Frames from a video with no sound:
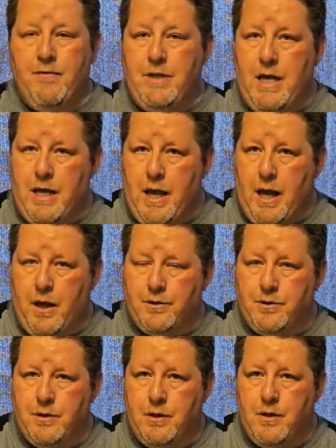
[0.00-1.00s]

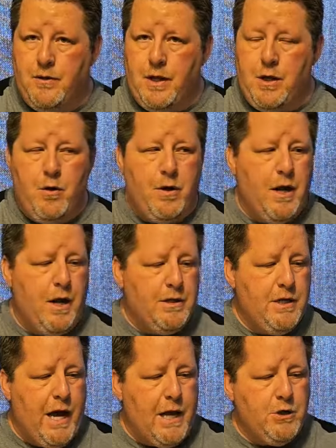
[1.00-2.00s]
decals that you can
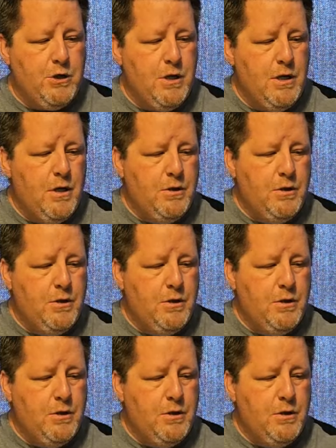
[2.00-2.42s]
attach